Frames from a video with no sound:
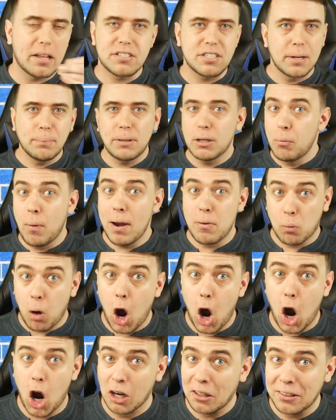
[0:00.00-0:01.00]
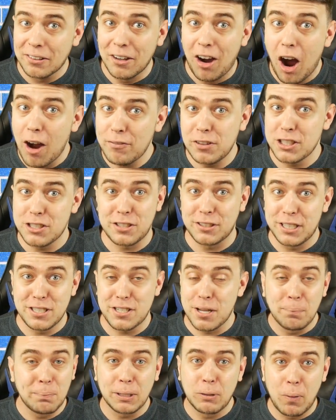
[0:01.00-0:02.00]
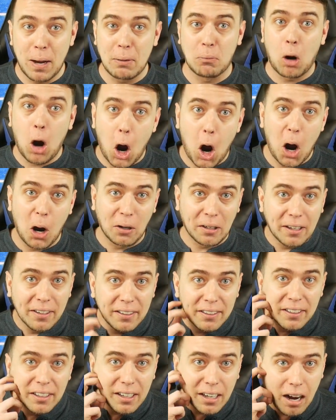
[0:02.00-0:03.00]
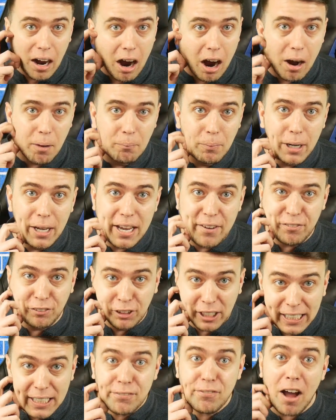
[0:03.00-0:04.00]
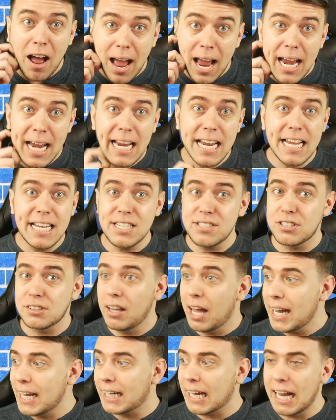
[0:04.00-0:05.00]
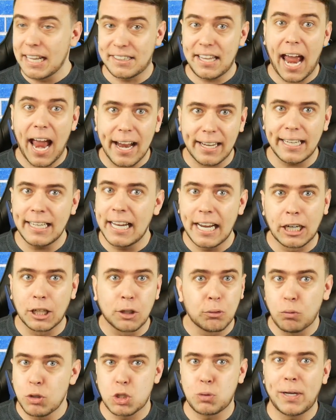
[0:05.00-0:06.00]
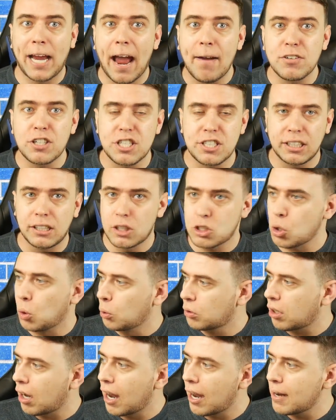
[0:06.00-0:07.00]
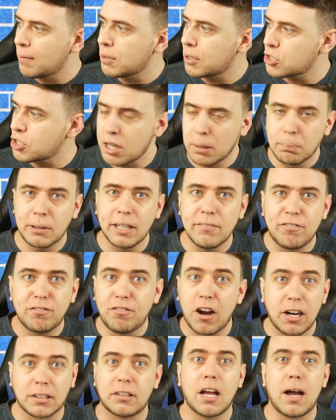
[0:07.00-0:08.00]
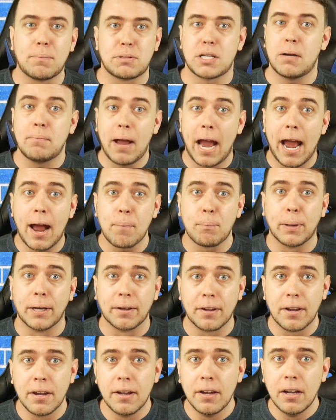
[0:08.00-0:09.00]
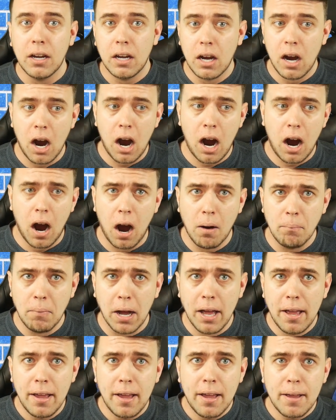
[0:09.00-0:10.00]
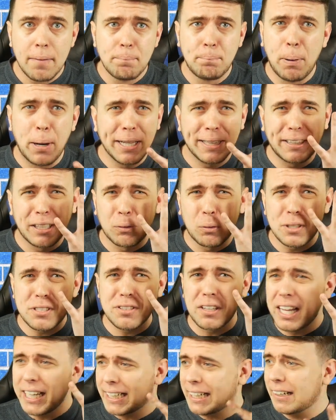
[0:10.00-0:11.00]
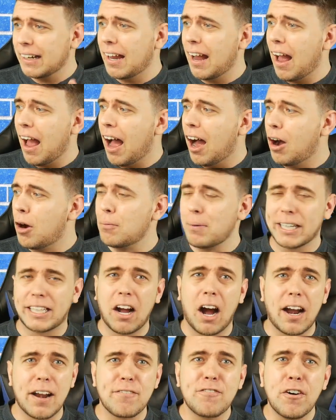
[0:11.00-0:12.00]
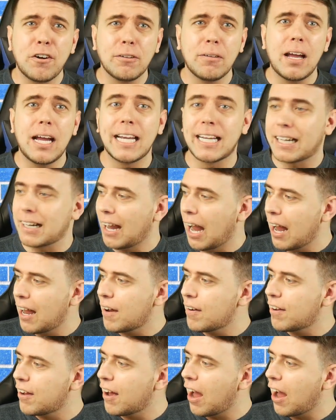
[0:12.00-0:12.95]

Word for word: something went wrong obviously something went wrong um if levi is like attacking eren which we haven't seen this whole time something fucked up something happened um but there was like oh my god it felt like uh,